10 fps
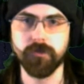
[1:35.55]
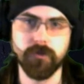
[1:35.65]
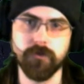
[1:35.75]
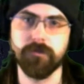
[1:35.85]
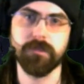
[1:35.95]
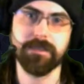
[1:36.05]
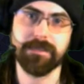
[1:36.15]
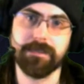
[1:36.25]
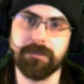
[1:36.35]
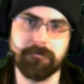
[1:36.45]
Not that
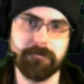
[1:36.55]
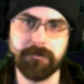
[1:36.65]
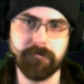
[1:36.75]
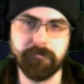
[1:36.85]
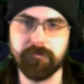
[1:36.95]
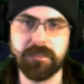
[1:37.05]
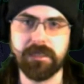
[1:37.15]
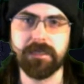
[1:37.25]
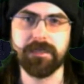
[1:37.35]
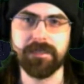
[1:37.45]
it's
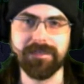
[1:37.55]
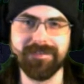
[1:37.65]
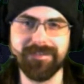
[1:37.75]
particularly